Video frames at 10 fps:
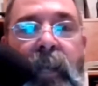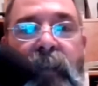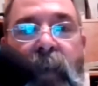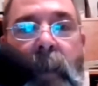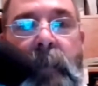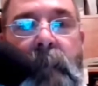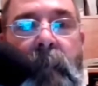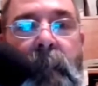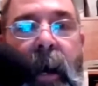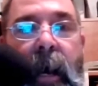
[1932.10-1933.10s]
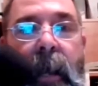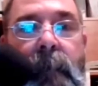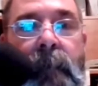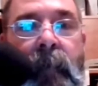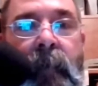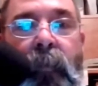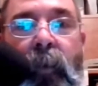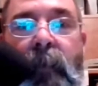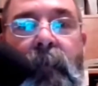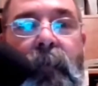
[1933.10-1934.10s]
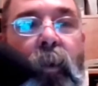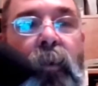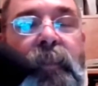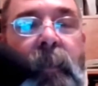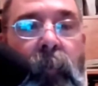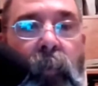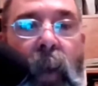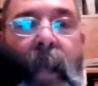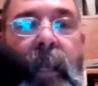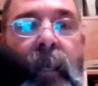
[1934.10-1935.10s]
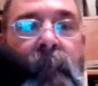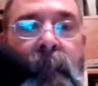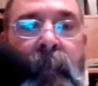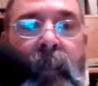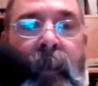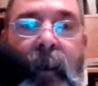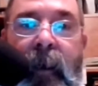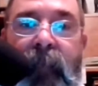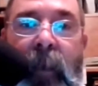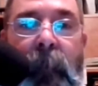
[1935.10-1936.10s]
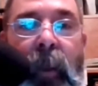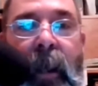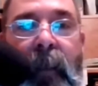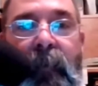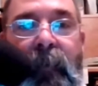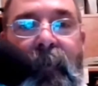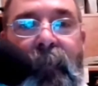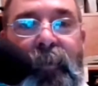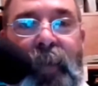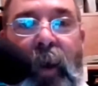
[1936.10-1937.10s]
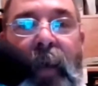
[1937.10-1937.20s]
would identify people by what horse they were riding. If that brand was